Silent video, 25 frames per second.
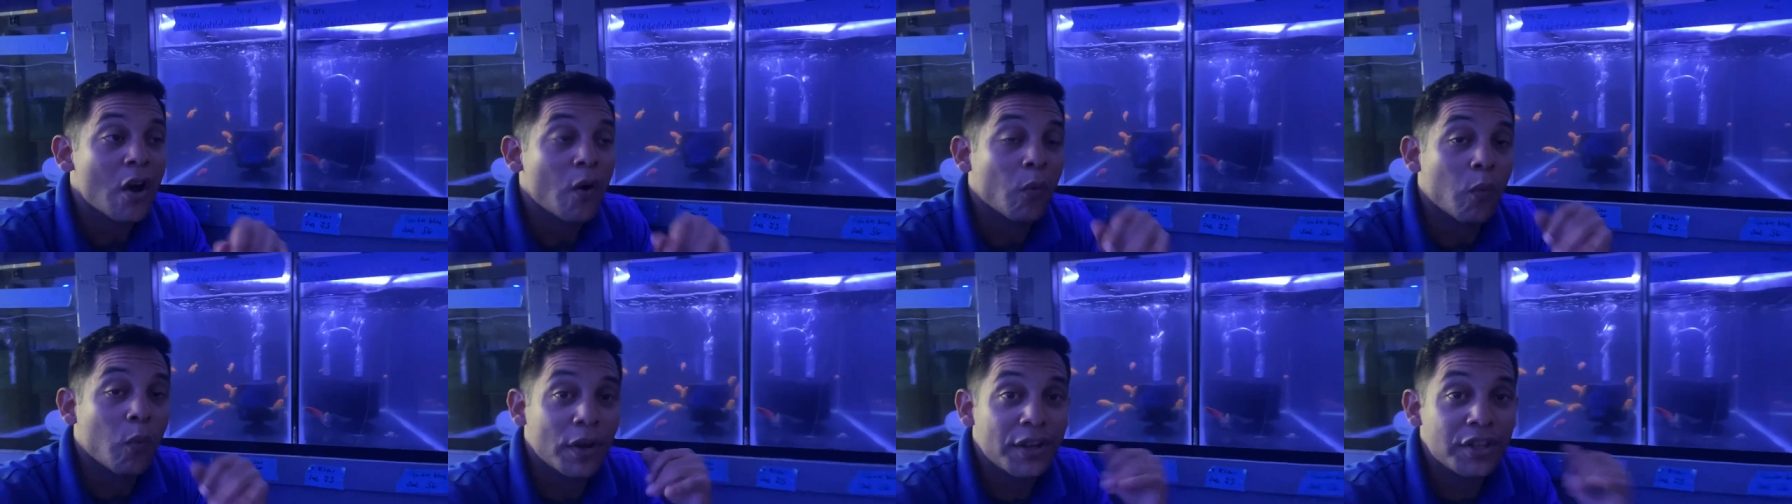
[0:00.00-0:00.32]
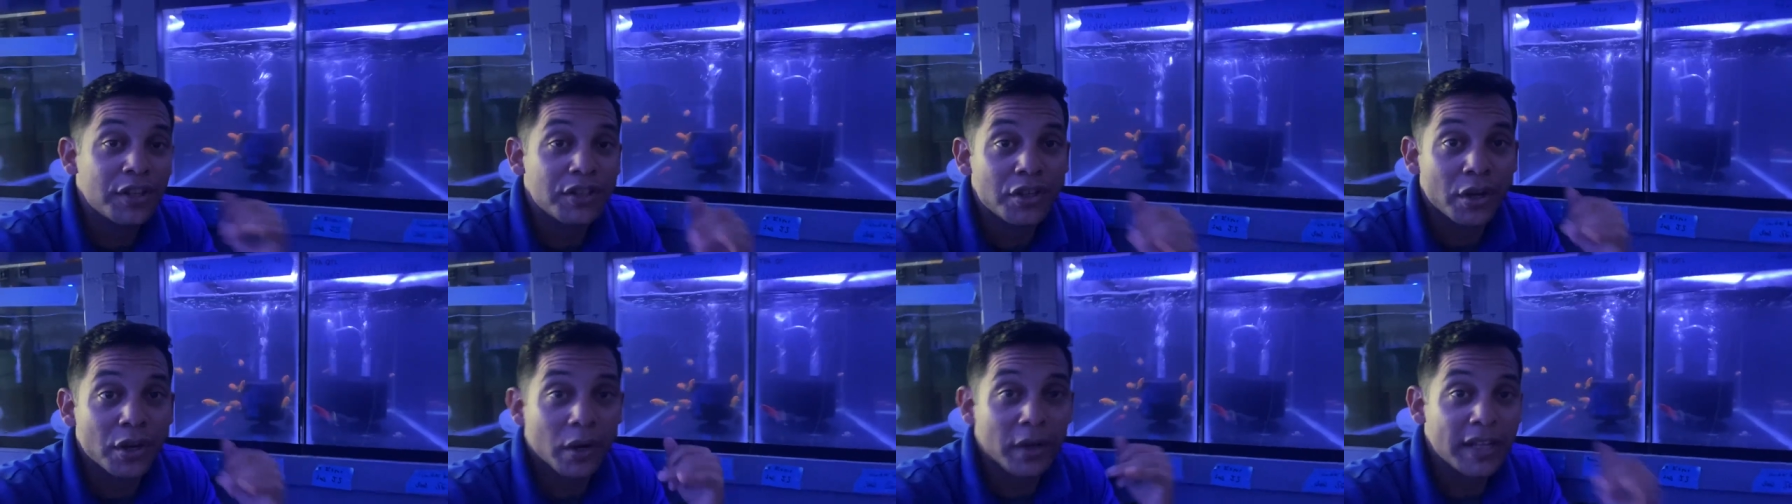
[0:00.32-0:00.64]
What
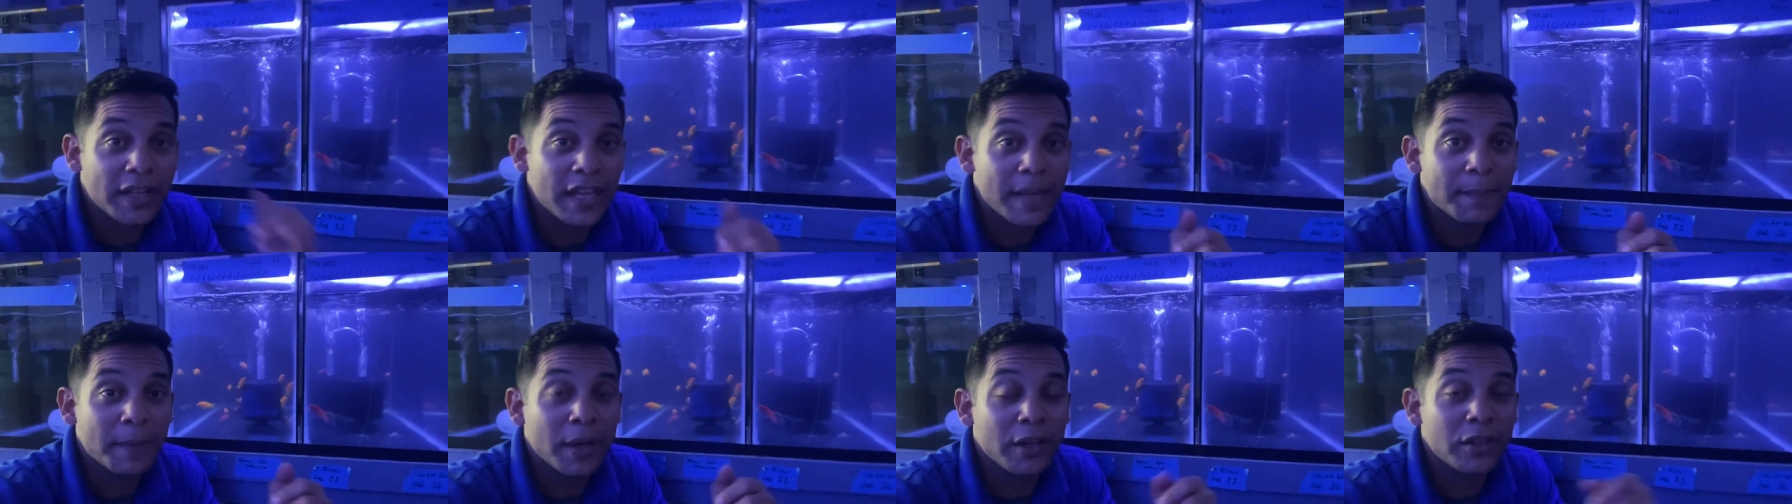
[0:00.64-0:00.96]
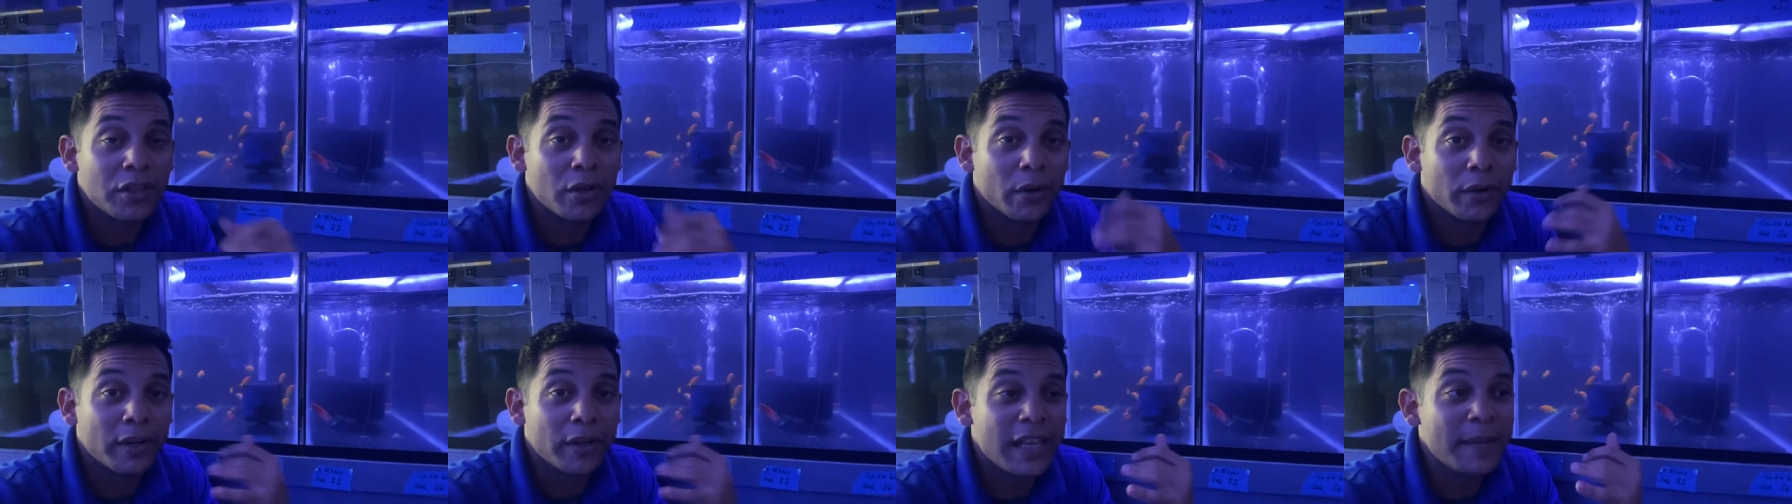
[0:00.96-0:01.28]
is uronema?
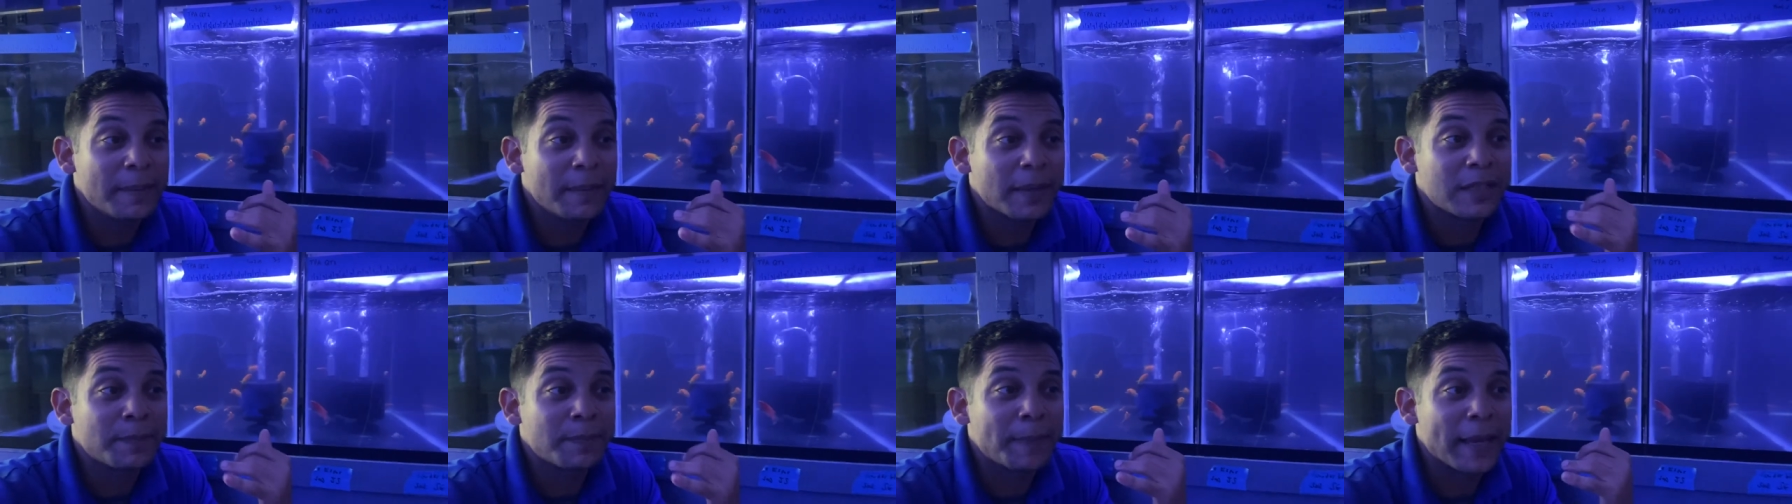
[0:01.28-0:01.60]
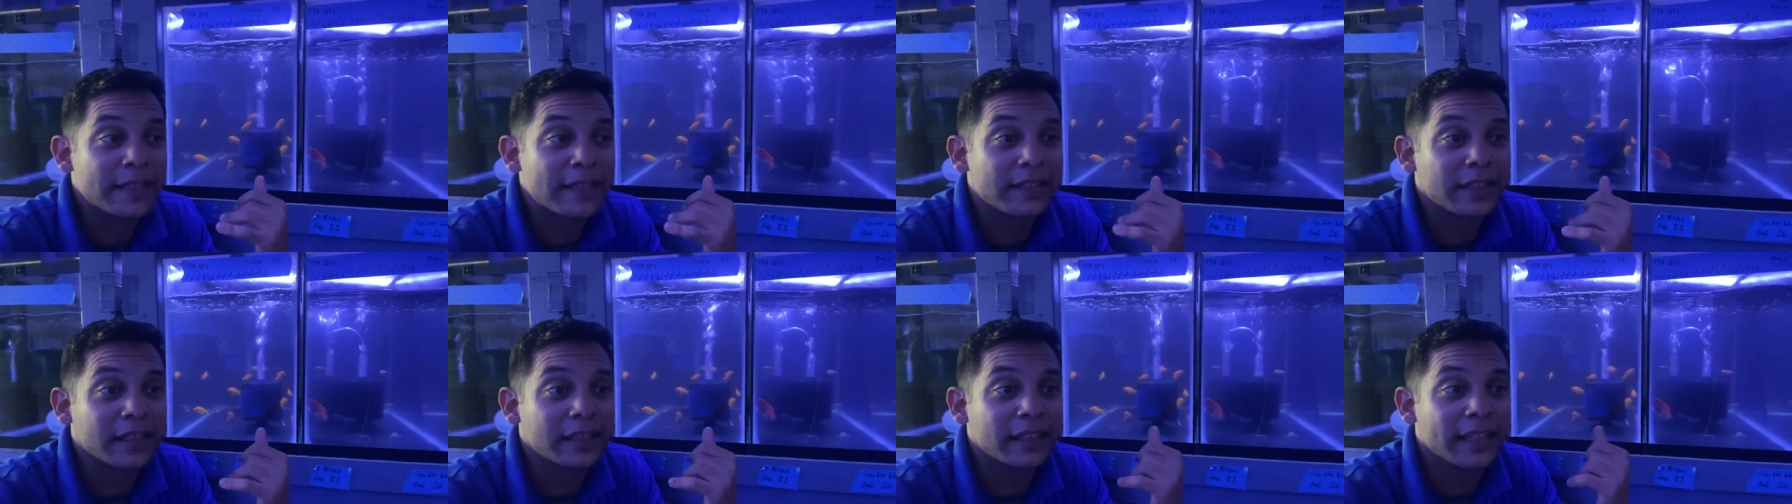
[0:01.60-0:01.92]
Uronema is
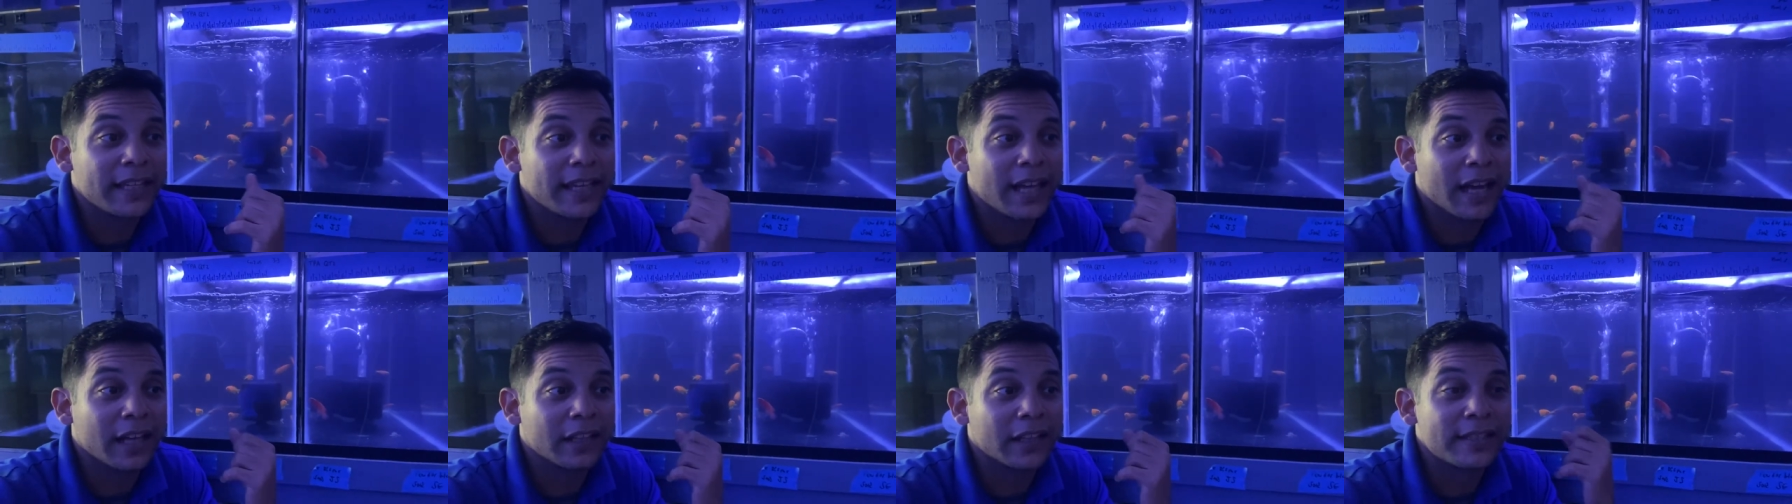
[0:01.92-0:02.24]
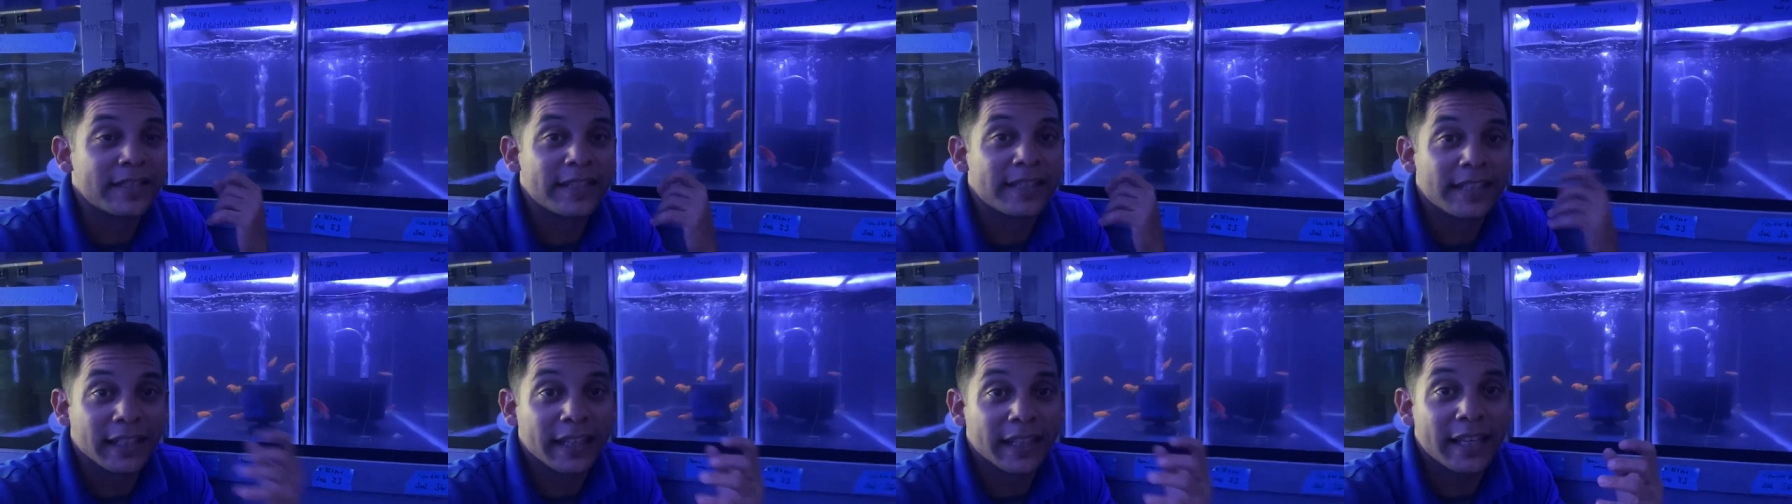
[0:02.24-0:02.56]
basically a
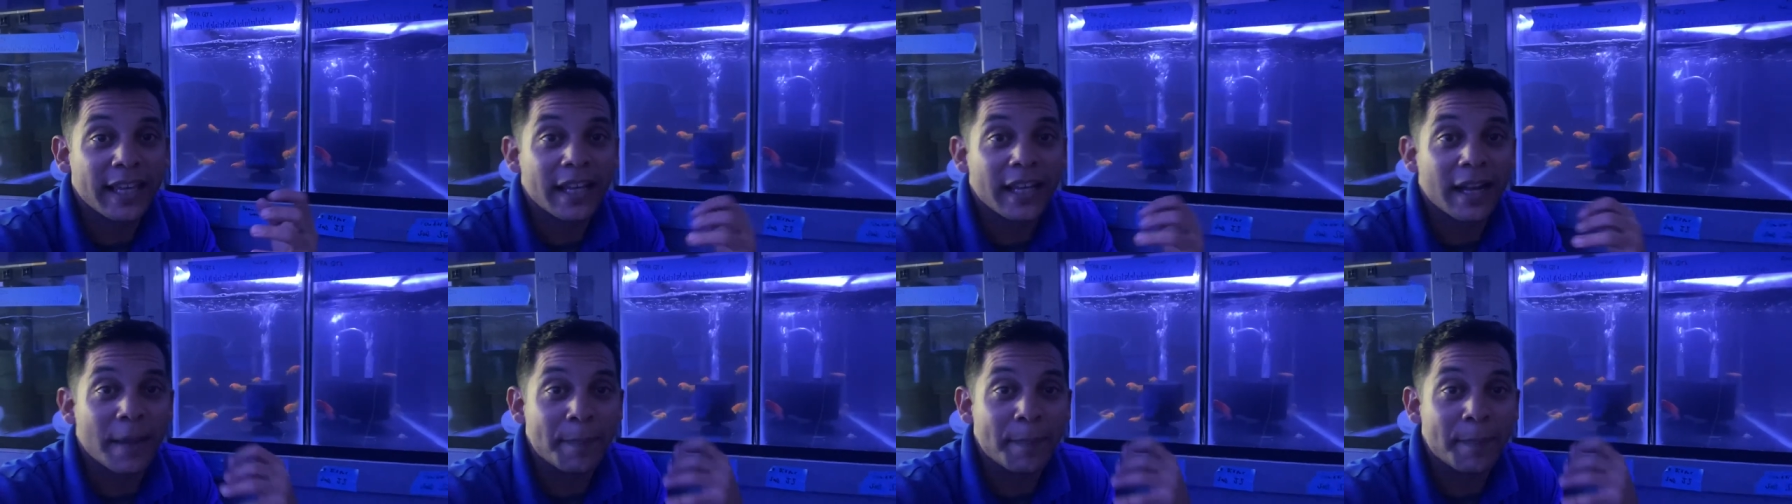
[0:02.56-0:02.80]
ciliate,